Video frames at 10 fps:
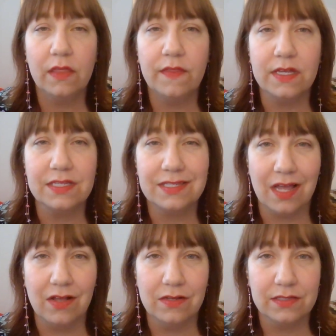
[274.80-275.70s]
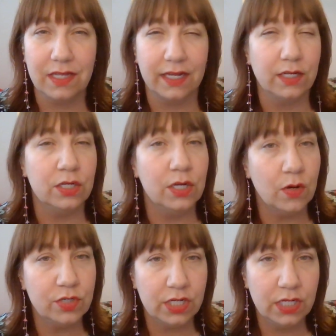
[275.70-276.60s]
that sells like
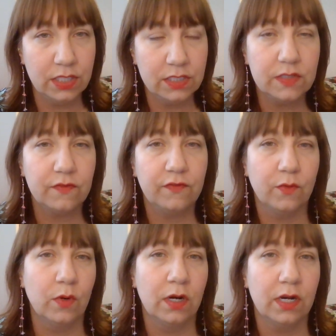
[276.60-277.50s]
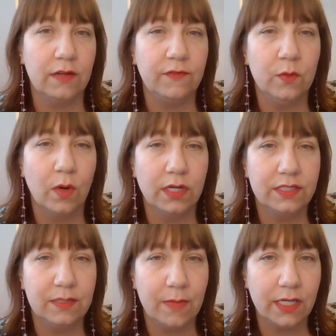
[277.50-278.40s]
notions for if you wanted
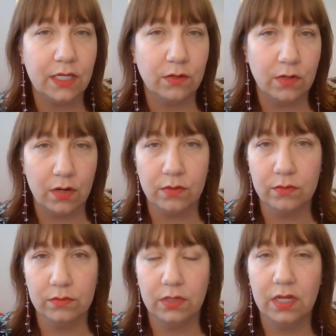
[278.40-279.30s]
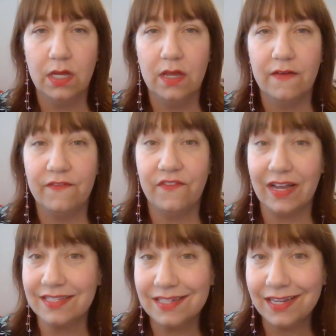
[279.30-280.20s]
to make your own
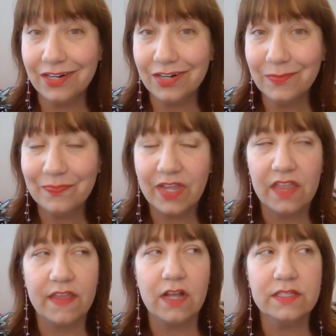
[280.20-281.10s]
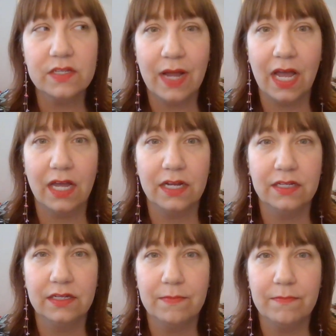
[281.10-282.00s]
fascinator. They also had
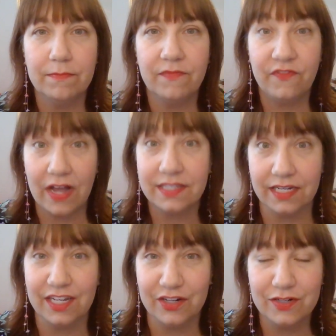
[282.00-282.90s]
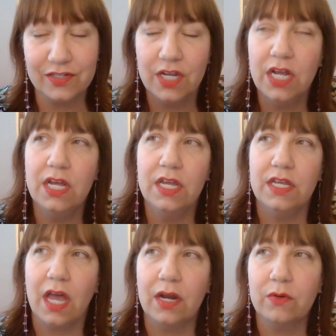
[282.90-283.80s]
fascinators.
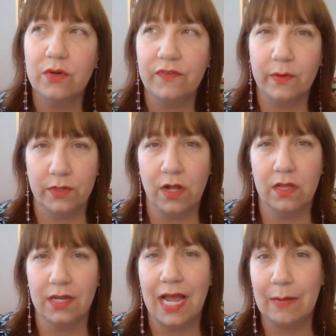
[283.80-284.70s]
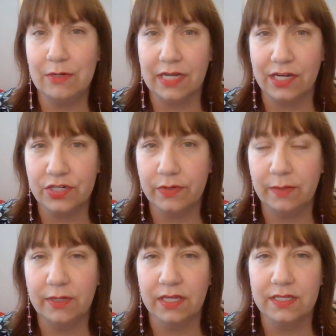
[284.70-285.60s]
I don't know if I would call it a
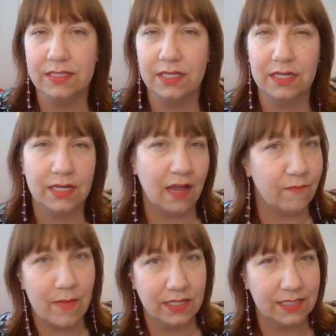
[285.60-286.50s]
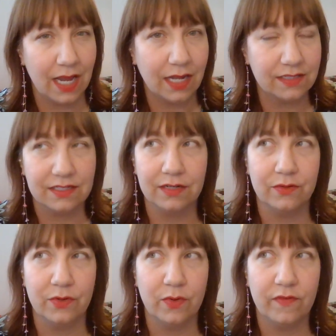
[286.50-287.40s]
haberdashery because they didn't have men's hats, and I
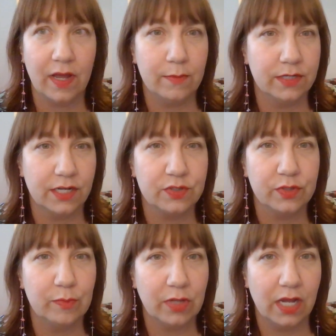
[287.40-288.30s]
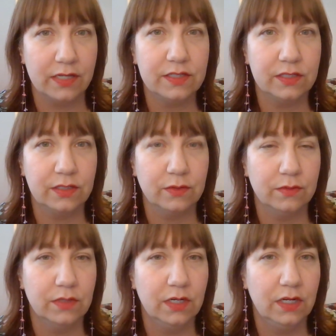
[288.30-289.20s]
don't know if haberdashery applies to